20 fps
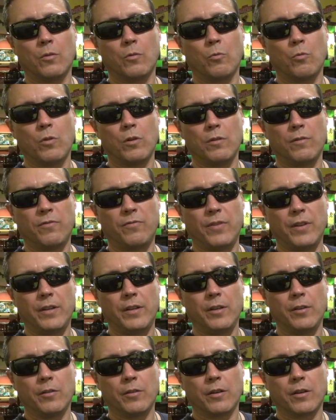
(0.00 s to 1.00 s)

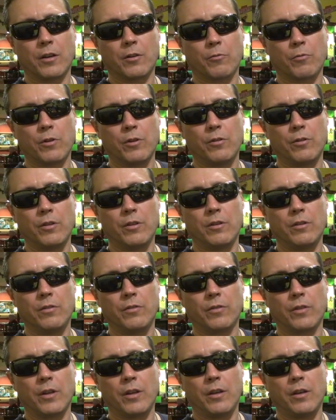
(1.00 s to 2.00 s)
$150 on the
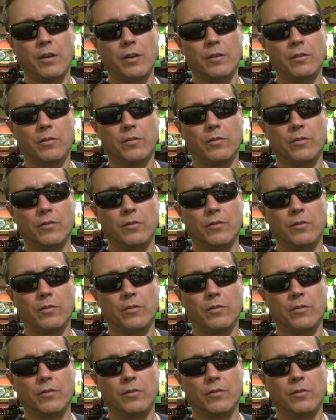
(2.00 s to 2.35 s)
Coronas and